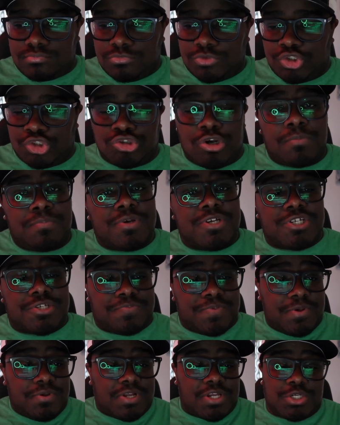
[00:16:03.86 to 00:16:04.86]
Trump has
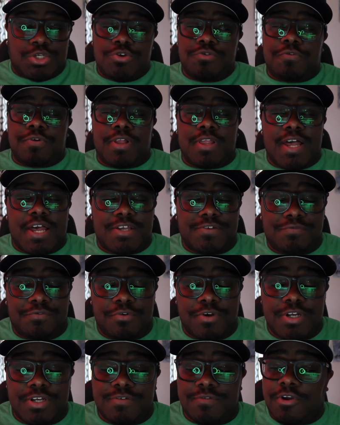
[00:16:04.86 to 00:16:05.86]
spewed at you for the last
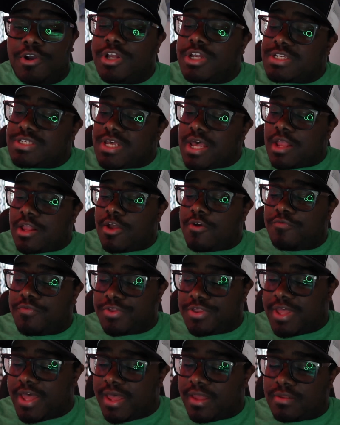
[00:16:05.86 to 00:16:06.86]
4 years, you're gonna sign off
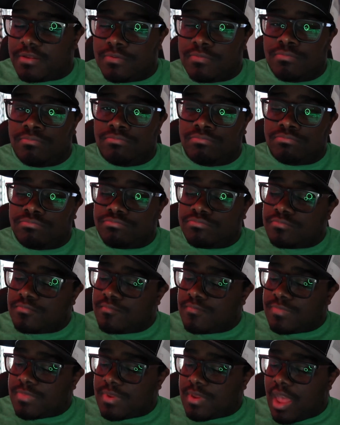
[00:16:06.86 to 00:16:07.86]
with that.
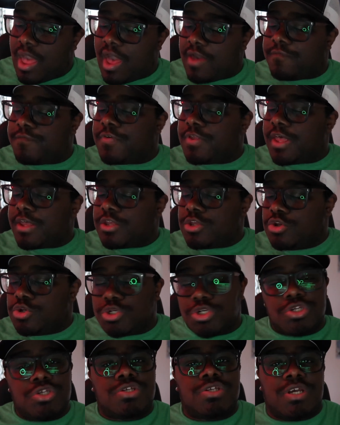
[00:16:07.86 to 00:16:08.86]
I feel like you
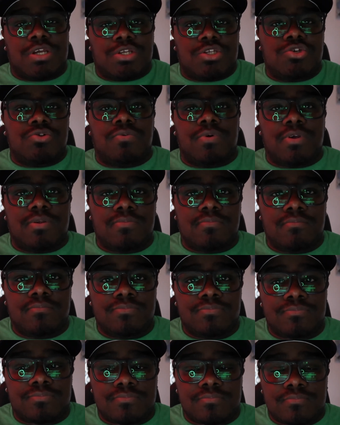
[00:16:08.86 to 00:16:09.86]
should stick to it.
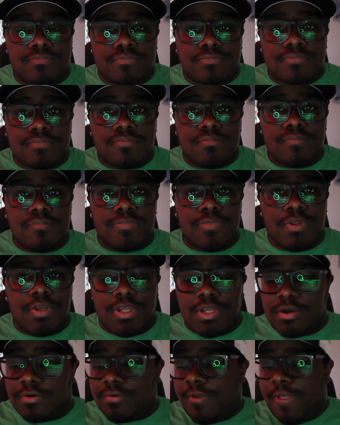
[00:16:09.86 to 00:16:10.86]

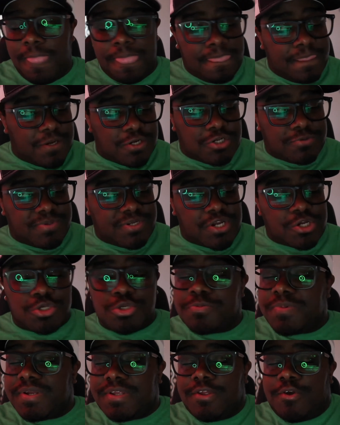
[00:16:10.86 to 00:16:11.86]
You know, there
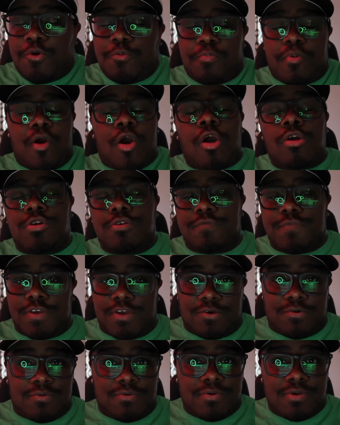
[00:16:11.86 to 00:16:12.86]
should be no part of
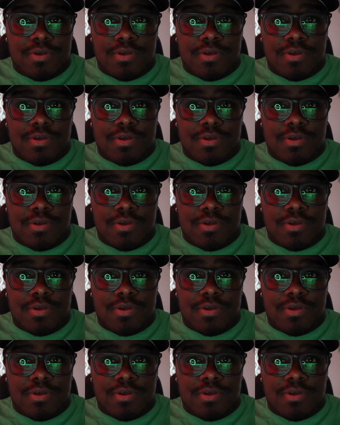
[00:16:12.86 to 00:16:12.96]
you